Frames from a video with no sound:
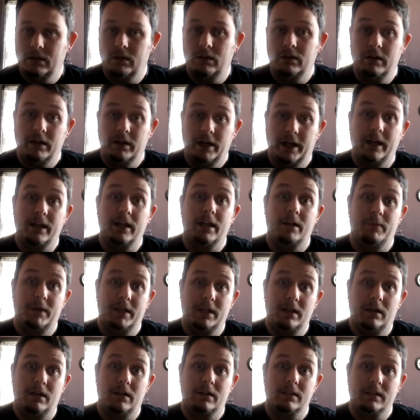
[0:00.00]
Great, oh my
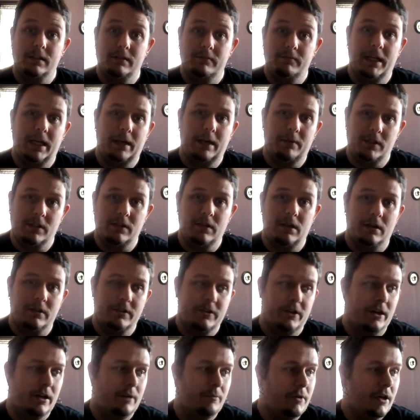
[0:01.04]
god, my neighbor's dogs
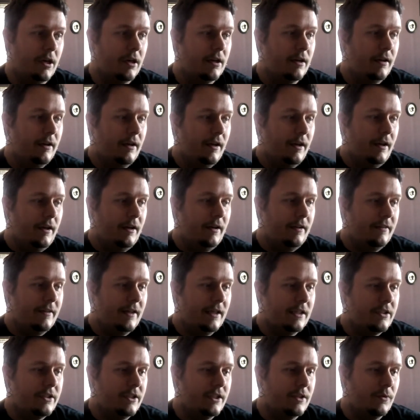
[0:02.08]
are barking.
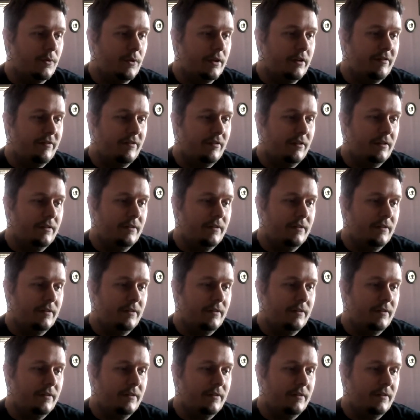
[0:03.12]
That's just wonderful.